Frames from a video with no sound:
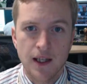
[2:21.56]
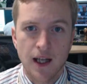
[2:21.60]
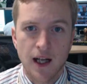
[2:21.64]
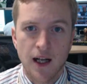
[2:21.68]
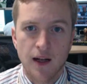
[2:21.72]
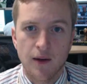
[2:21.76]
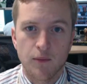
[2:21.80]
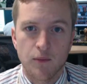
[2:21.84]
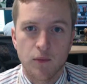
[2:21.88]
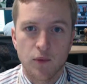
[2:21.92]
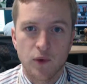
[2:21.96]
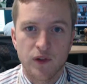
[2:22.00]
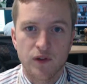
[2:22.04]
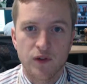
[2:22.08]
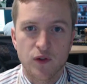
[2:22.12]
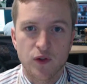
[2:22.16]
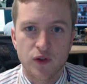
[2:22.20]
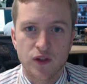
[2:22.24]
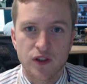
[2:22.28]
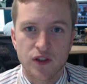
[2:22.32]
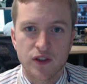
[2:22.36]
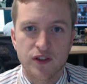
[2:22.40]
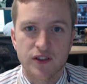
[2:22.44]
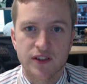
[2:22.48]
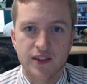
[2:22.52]
We've
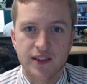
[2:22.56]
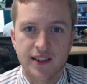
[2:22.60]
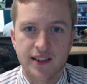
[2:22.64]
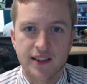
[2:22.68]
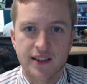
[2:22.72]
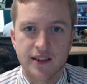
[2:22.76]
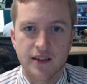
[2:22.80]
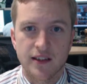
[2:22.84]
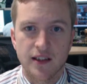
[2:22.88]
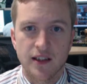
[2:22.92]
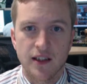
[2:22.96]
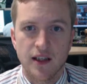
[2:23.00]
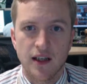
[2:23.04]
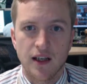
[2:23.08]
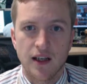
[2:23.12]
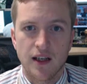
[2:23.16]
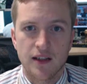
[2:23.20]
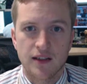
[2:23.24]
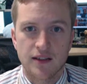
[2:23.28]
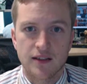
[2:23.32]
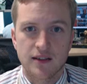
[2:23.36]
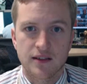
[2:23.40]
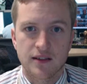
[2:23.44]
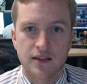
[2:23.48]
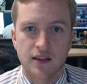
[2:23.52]
also seen
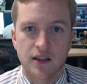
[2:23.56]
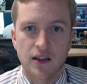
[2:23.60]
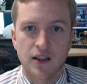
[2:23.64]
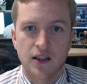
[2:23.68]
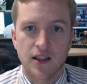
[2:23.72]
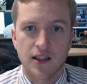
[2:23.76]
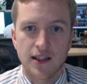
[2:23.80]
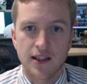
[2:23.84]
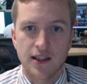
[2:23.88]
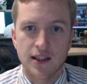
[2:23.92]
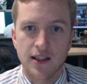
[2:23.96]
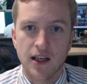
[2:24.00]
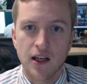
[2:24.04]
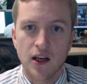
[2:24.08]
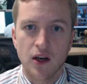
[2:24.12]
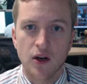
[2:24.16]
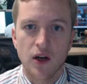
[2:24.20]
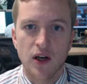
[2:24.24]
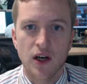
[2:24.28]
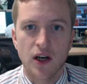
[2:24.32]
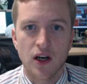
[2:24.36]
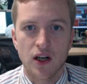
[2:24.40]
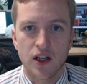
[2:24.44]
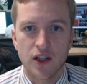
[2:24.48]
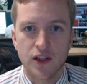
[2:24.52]
slightly
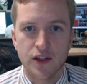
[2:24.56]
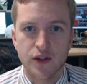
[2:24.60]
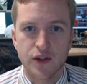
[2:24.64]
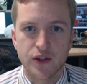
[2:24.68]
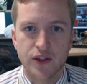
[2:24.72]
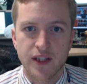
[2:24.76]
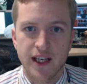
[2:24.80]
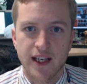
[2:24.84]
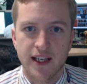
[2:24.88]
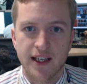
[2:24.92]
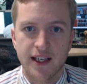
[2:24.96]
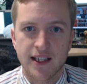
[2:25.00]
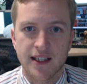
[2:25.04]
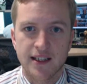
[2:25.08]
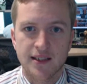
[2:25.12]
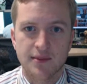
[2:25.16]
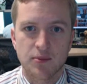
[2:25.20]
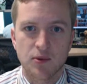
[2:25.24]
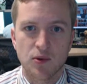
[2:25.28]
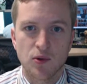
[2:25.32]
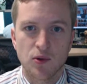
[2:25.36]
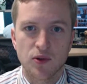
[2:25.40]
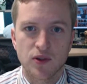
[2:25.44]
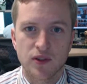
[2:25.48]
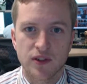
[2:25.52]
lower IUK
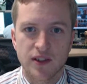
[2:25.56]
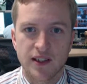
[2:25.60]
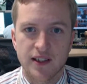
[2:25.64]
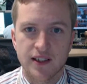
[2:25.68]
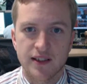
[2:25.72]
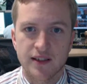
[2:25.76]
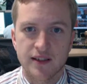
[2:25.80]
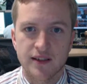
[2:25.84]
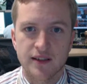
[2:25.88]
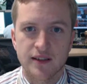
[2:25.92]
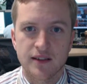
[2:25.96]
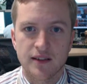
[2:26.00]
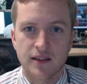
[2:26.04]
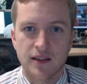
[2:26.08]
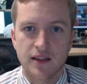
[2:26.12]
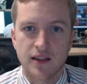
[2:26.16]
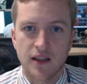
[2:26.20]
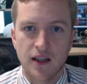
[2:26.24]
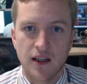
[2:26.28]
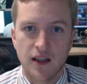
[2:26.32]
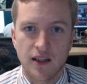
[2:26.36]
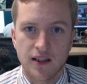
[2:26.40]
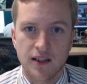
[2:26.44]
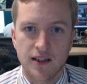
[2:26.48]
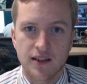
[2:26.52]
exports and
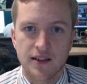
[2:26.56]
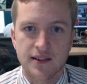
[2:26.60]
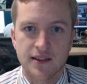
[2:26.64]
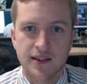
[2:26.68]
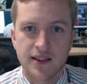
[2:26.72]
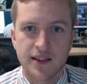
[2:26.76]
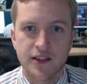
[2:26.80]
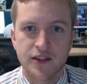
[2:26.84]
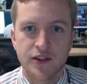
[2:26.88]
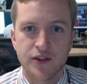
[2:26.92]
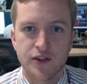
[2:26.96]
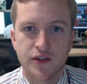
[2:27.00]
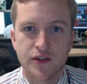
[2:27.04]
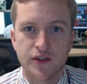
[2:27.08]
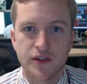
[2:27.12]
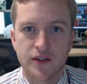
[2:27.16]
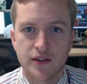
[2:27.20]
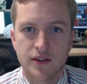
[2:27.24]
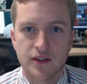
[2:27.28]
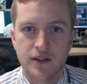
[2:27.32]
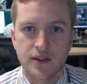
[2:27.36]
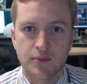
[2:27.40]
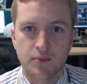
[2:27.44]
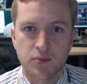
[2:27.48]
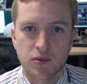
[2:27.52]
continued
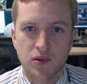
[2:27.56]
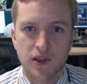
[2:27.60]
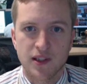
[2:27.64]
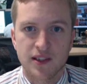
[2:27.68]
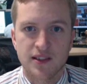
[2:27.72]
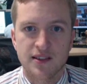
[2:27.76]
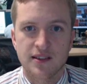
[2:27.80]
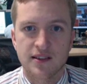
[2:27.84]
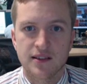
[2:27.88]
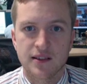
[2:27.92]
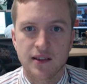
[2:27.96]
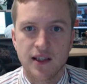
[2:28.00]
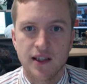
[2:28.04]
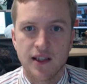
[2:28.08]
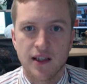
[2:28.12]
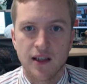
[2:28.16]
depressed